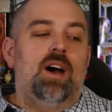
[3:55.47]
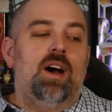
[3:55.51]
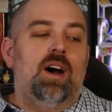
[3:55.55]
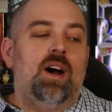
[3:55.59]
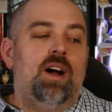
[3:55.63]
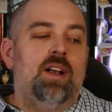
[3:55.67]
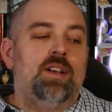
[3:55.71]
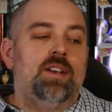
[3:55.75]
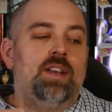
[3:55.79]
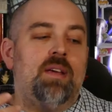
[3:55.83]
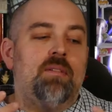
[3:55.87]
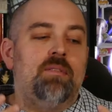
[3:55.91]

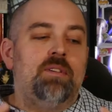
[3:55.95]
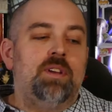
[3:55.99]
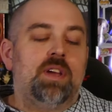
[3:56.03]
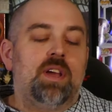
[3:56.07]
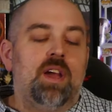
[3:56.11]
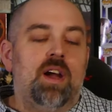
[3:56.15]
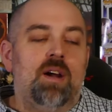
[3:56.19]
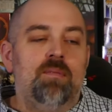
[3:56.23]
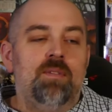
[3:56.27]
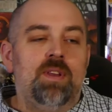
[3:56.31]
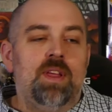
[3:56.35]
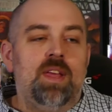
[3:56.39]
David
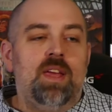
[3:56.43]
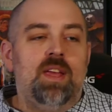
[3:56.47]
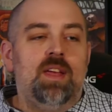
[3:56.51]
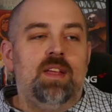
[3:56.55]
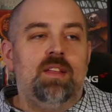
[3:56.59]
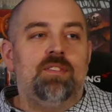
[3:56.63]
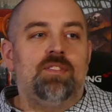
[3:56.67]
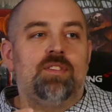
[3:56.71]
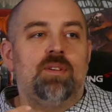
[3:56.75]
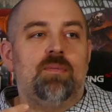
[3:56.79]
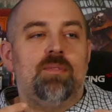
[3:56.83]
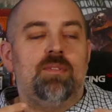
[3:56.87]
Duchovny
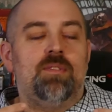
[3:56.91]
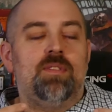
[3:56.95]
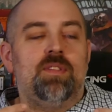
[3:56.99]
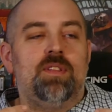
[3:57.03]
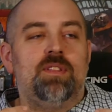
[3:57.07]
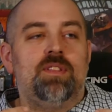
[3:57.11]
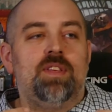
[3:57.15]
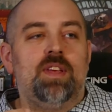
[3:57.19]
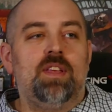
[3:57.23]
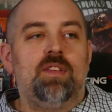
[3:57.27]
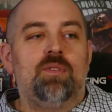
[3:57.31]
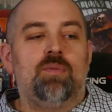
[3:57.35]
and some of the
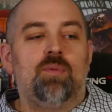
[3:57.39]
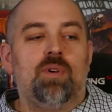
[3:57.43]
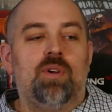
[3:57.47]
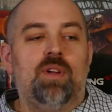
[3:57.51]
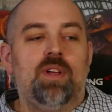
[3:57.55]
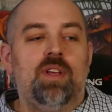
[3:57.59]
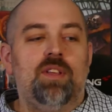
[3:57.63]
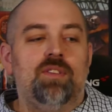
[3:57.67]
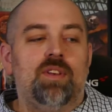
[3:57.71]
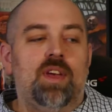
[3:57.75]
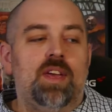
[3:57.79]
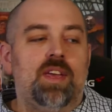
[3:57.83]
things where
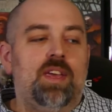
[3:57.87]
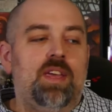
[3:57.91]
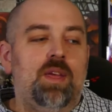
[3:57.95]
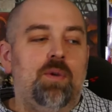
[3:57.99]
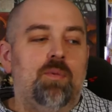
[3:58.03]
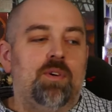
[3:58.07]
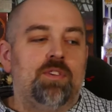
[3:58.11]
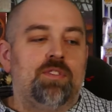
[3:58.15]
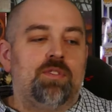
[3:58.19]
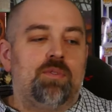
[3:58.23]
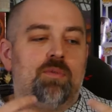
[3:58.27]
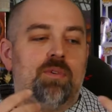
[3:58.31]
he's like, he
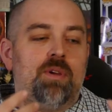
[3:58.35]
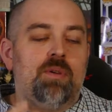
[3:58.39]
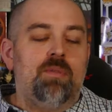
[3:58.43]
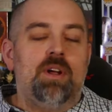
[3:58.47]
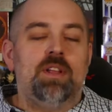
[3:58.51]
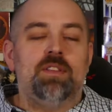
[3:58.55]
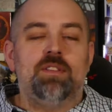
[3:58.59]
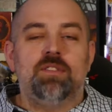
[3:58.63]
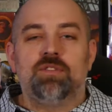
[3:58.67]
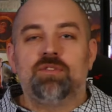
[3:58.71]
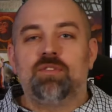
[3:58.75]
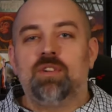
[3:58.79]
wants to
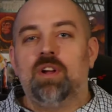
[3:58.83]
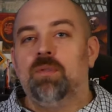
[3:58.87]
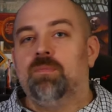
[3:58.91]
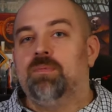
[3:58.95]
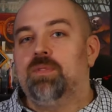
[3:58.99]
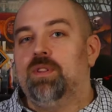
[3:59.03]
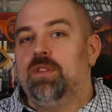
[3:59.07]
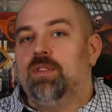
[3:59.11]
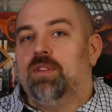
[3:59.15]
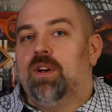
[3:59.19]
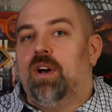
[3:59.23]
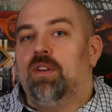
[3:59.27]
rewrite the
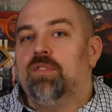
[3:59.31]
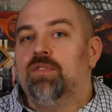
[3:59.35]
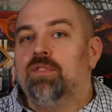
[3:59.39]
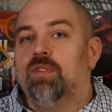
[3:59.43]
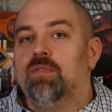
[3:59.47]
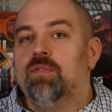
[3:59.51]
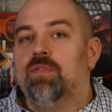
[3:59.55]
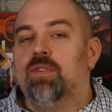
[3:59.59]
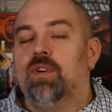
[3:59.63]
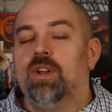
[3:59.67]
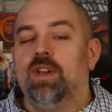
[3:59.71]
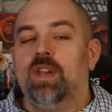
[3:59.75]
script is
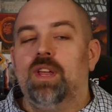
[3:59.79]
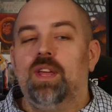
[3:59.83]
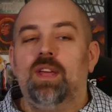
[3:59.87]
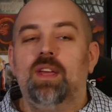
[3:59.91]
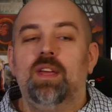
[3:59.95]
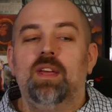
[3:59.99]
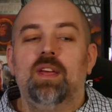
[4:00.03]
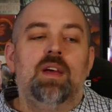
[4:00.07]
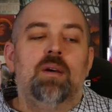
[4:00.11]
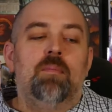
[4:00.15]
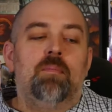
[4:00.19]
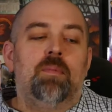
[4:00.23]
also funny.
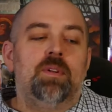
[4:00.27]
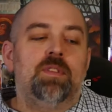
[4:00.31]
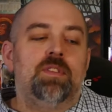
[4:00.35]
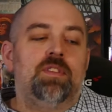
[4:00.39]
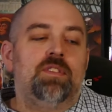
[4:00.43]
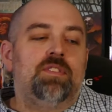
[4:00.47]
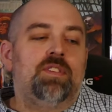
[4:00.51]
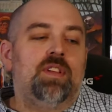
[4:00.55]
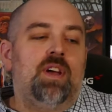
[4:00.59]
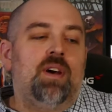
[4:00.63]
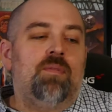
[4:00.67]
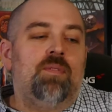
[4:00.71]
But the
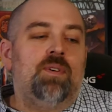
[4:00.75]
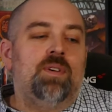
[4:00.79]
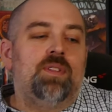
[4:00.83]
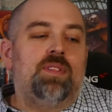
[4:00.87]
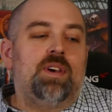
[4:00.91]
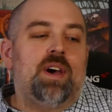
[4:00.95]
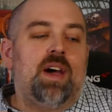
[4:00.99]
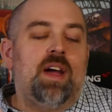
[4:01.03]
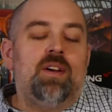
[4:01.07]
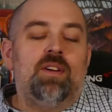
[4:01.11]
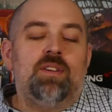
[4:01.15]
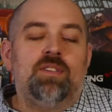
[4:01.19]
stuff with
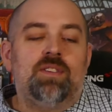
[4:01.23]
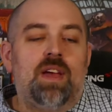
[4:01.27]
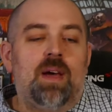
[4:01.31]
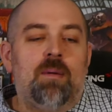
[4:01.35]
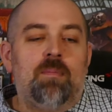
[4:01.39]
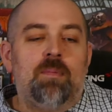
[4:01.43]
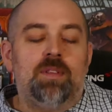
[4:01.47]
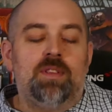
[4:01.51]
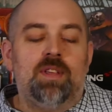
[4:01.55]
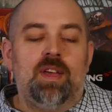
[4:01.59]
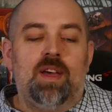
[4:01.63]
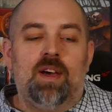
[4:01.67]
the Iris
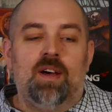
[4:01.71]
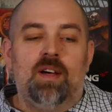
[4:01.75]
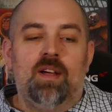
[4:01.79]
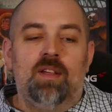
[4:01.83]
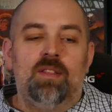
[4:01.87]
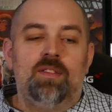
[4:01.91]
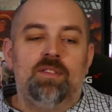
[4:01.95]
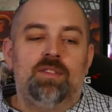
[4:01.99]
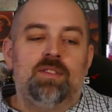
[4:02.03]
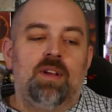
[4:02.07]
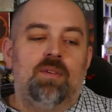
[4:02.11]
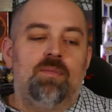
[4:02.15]

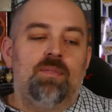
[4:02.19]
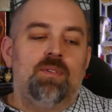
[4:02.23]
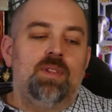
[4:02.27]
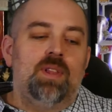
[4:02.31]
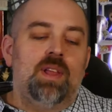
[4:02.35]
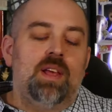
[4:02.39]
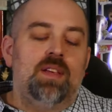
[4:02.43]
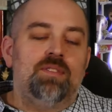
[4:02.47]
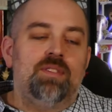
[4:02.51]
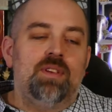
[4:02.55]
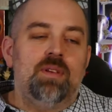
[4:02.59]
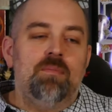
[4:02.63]
Apatow, the stuff with
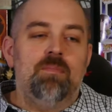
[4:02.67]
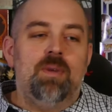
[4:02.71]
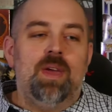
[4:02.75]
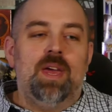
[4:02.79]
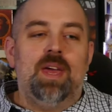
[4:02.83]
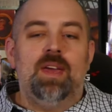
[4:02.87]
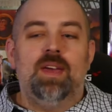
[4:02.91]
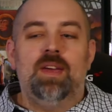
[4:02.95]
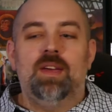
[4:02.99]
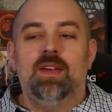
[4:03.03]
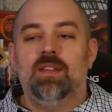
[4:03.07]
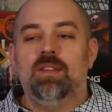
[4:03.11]
Leslie
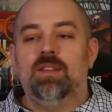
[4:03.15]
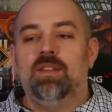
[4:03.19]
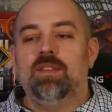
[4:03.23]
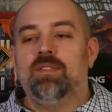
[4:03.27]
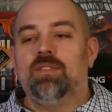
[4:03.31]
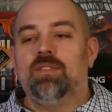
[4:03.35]
Mann, the